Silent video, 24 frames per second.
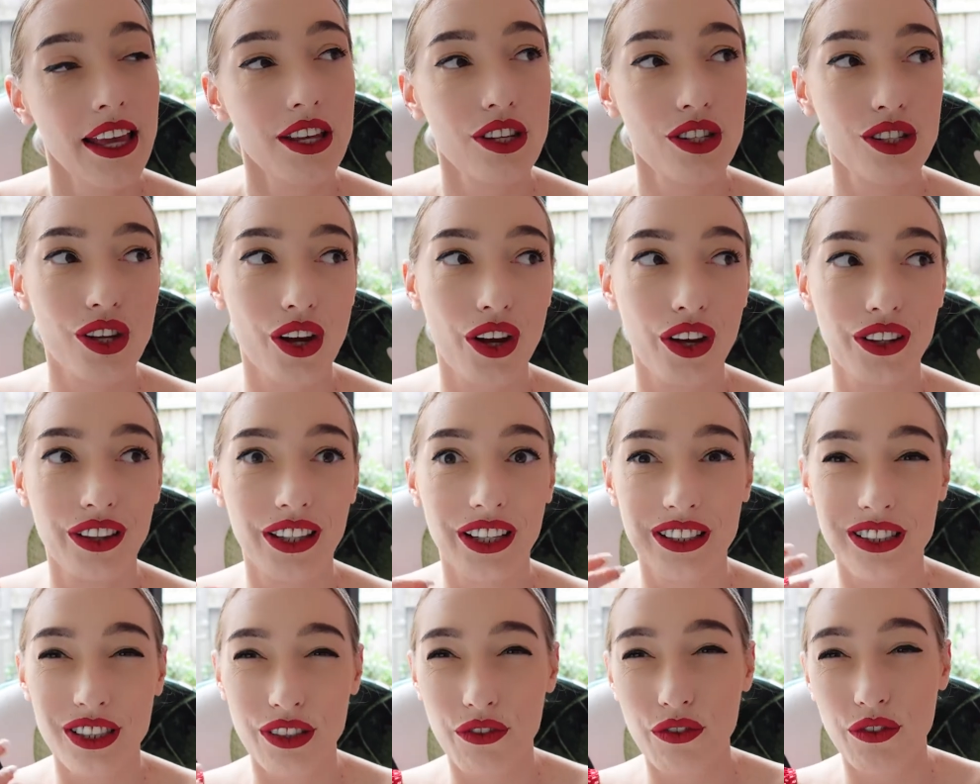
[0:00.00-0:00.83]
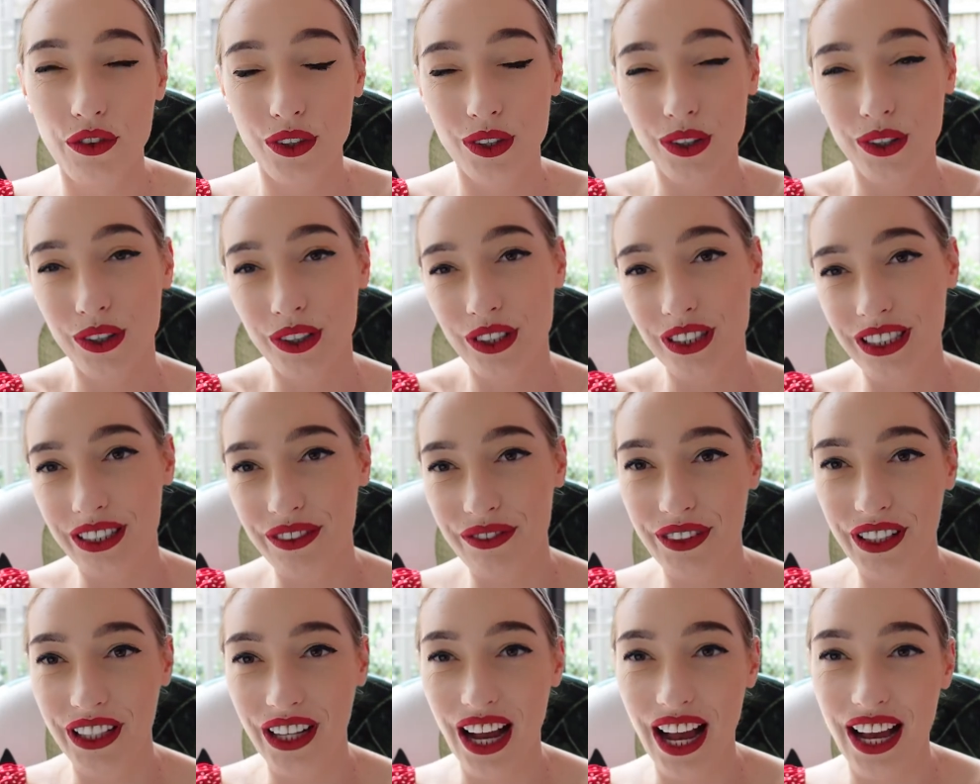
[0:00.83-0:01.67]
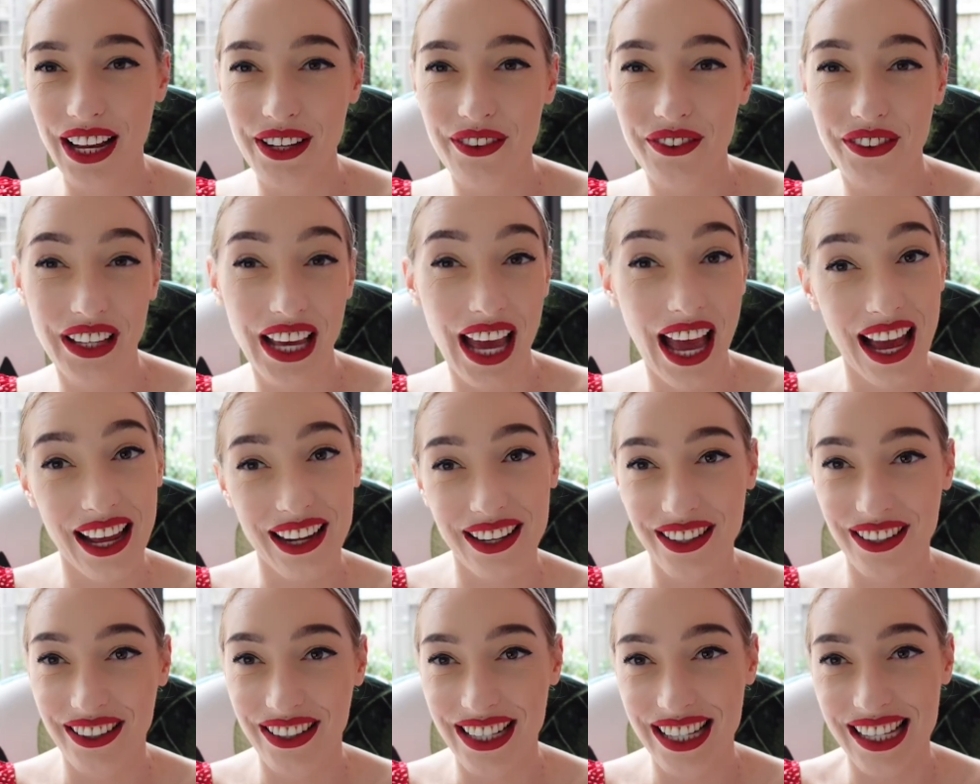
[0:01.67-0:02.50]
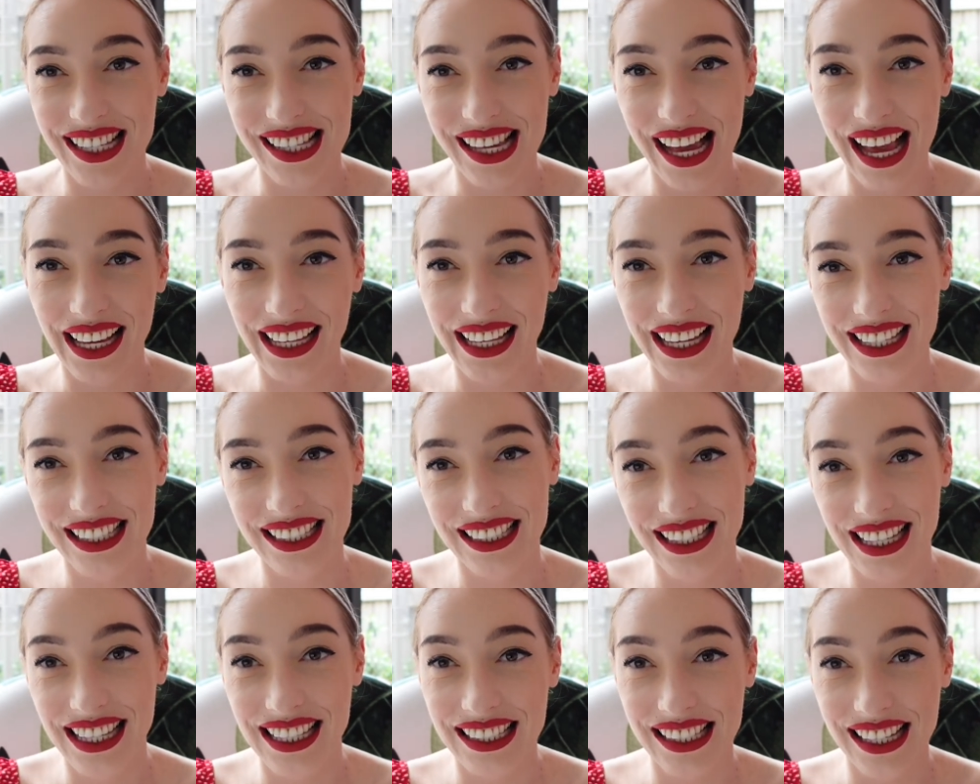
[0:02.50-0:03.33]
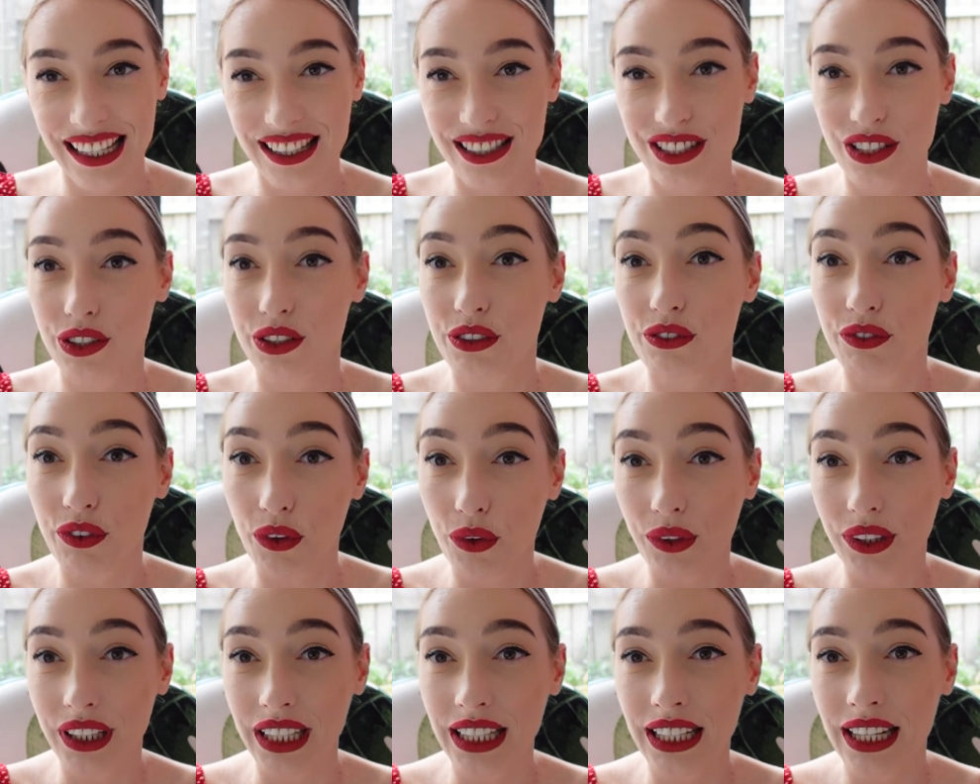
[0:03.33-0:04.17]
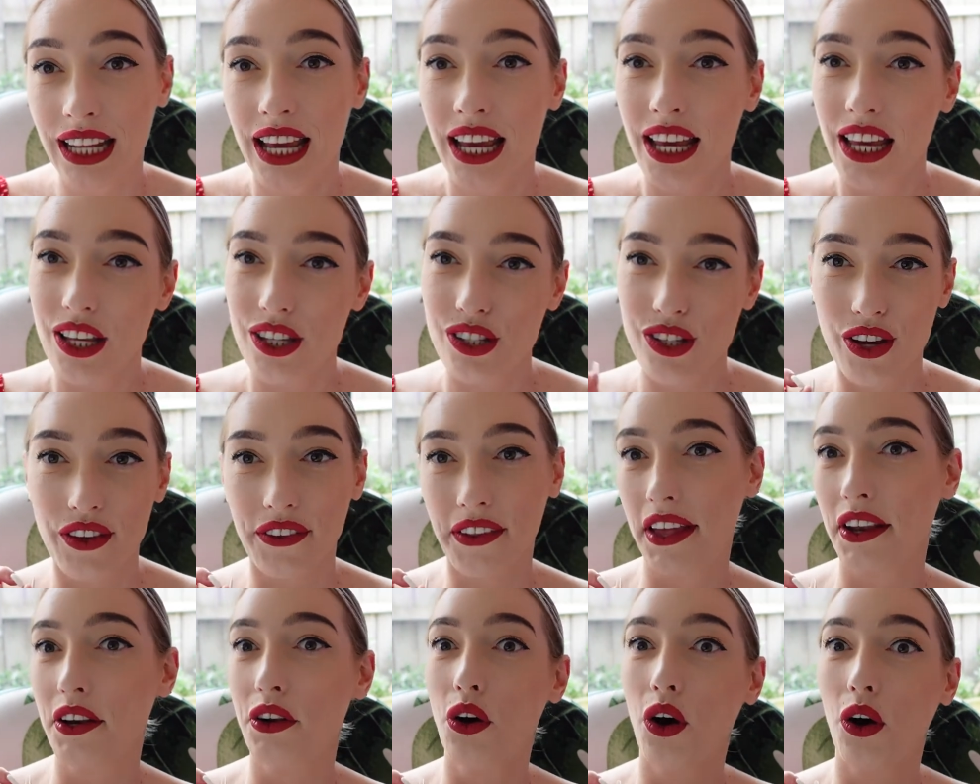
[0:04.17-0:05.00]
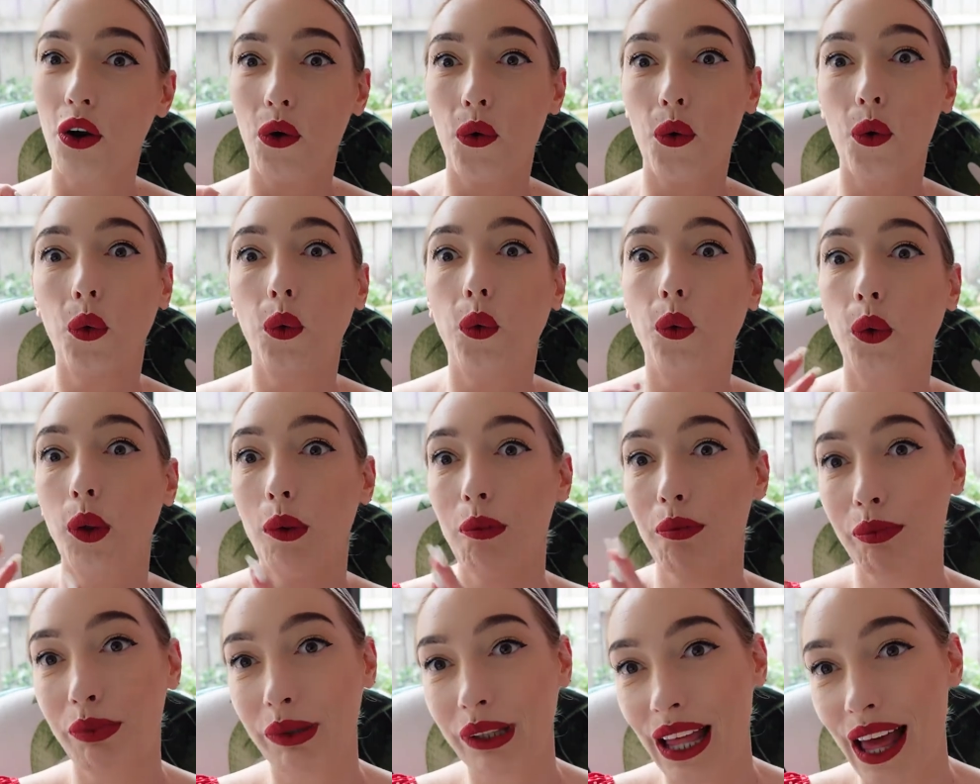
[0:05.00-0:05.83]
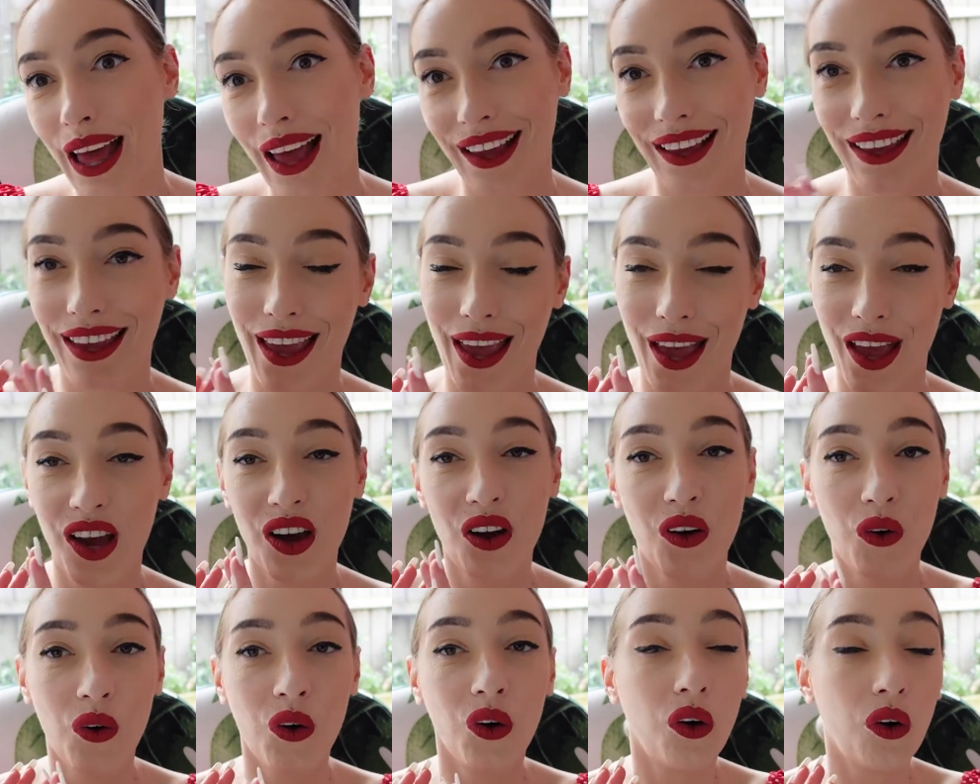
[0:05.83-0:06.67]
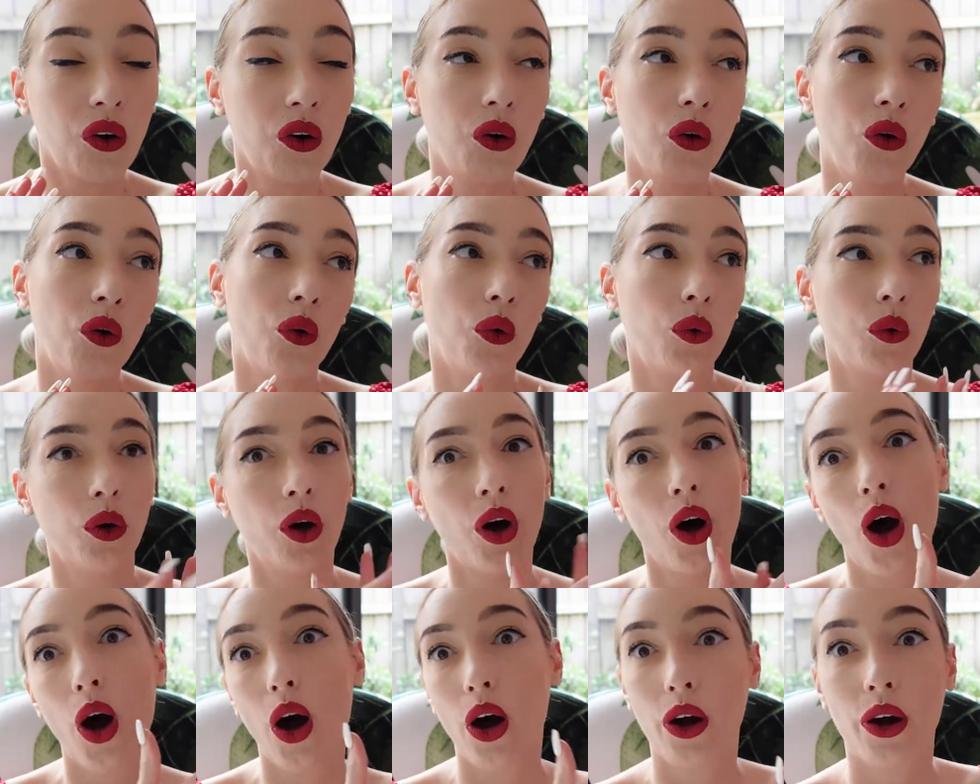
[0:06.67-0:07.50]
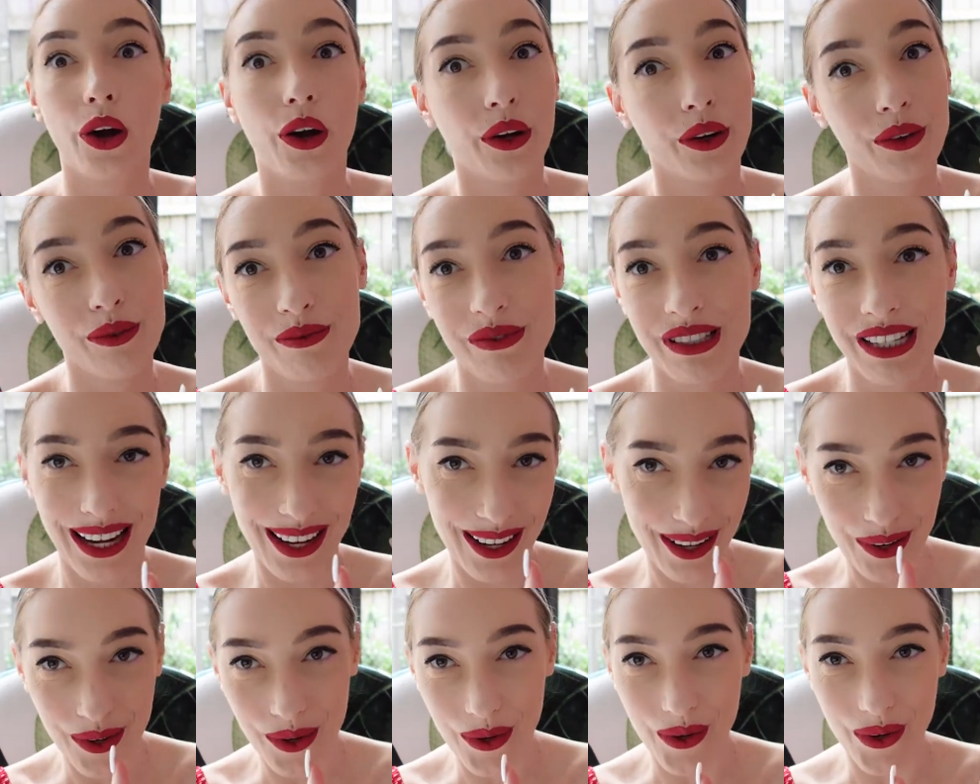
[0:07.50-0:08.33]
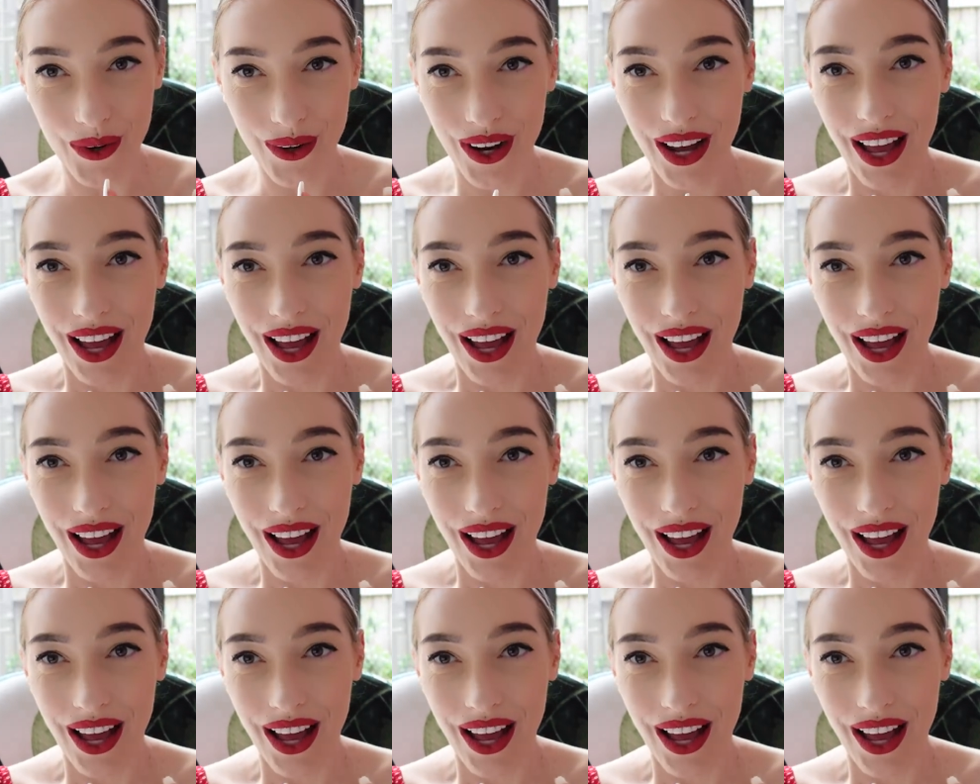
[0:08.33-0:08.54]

So there's a few different kind of categories I guess these things could fall in. So they're not all plant care or all home decor.